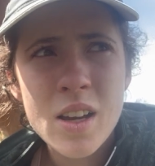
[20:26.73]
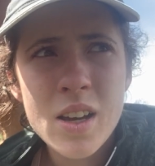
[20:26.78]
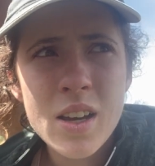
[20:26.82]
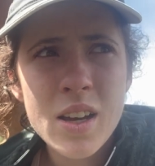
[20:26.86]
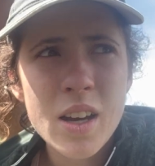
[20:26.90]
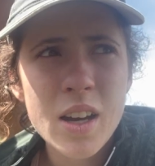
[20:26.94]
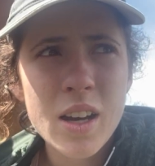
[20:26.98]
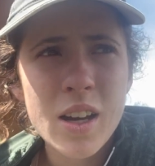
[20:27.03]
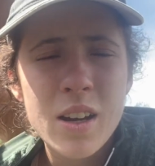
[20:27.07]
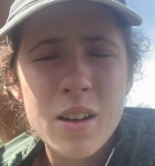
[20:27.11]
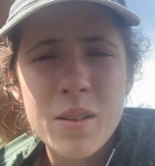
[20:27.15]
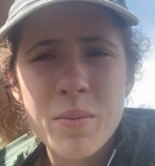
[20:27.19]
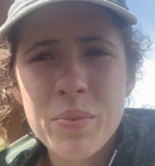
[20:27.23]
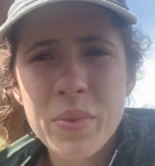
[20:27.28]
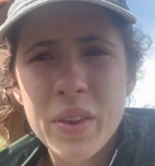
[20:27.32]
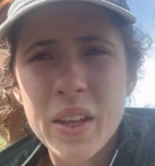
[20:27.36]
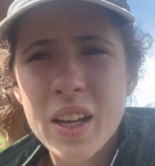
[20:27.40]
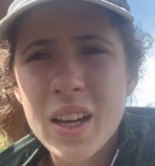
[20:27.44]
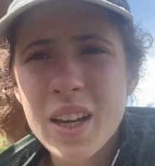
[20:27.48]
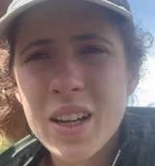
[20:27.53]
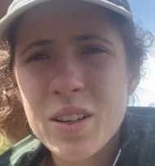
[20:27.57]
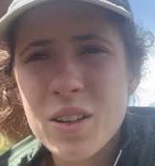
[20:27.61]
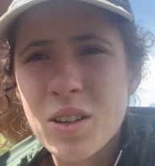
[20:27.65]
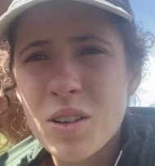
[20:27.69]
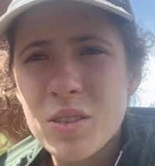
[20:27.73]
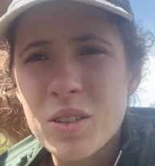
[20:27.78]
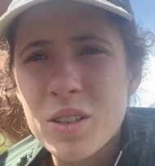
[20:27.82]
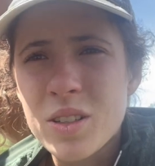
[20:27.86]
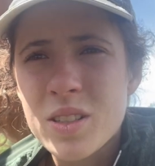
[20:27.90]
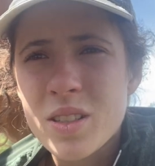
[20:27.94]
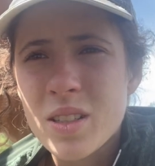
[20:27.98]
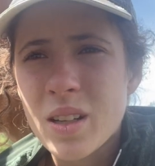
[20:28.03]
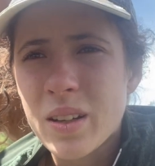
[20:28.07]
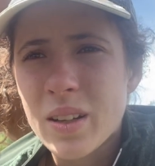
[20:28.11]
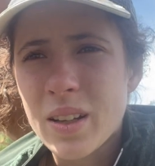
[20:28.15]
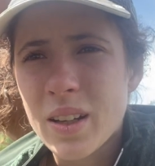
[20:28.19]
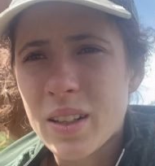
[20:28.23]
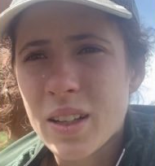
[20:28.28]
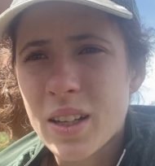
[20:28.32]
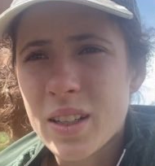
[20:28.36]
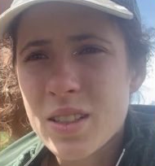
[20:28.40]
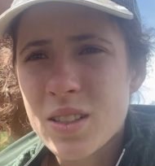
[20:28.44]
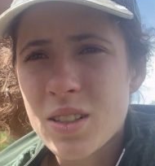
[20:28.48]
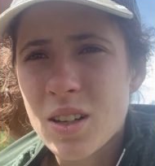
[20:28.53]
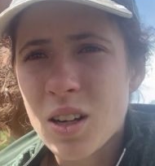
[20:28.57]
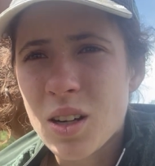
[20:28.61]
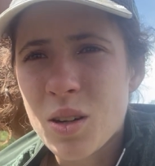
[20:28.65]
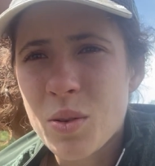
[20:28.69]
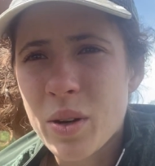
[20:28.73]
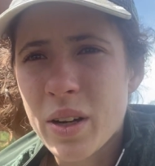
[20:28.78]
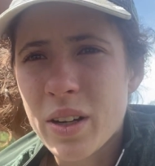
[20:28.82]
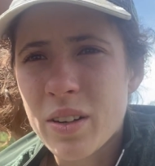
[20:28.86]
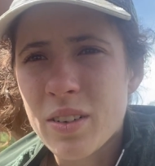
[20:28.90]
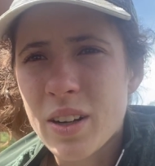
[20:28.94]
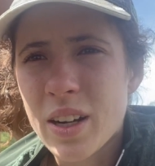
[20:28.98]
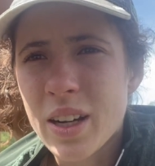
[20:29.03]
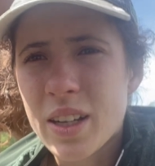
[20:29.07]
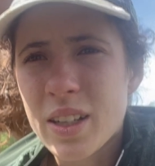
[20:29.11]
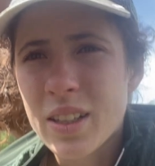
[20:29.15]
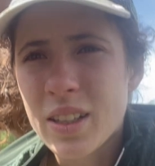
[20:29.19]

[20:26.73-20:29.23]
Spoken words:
like I know there's something that's not quite right.